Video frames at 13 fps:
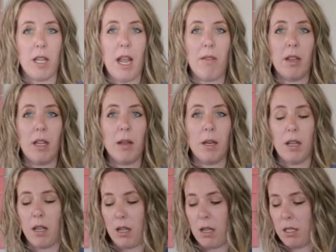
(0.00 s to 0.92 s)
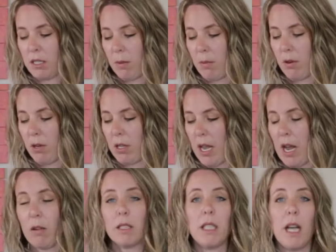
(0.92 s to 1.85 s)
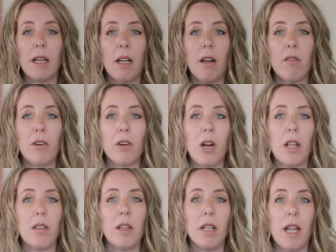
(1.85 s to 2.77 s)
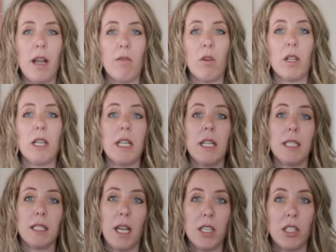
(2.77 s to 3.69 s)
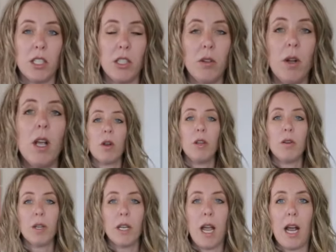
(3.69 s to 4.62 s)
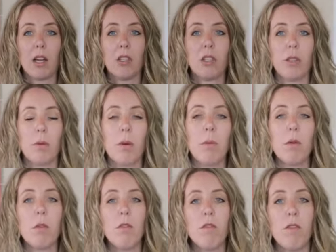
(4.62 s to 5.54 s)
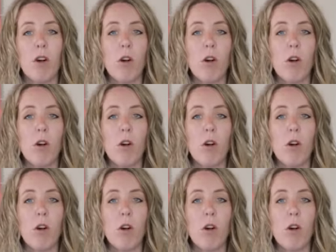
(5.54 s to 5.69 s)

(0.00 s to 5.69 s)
They have a, a zipper on the outside cover and then they have one on the inside too, where you can actually remove